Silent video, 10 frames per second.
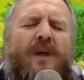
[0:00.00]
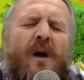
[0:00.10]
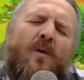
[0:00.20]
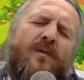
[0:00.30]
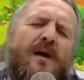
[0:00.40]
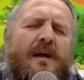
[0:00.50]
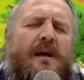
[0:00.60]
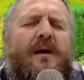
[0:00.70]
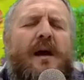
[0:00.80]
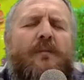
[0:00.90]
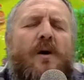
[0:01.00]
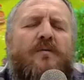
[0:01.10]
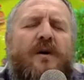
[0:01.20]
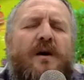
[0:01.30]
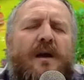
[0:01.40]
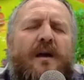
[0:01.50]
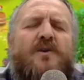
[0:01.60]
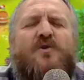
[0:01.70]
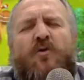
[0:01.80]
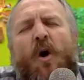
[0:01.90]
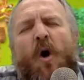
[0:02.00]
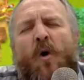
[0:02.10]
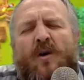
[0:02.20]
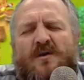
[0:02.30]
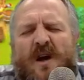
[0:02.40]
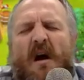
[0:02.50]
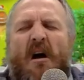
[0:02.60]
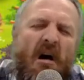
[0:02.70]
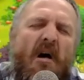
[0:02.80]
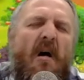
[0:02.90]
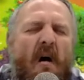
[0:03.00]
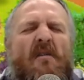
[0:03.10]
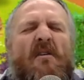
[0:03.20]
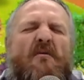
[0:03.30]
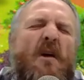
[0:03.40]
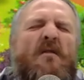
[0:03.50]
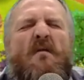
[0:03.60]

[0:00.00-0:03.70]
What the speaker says: Oh, they then came over, they then trolled and said, oh, you did.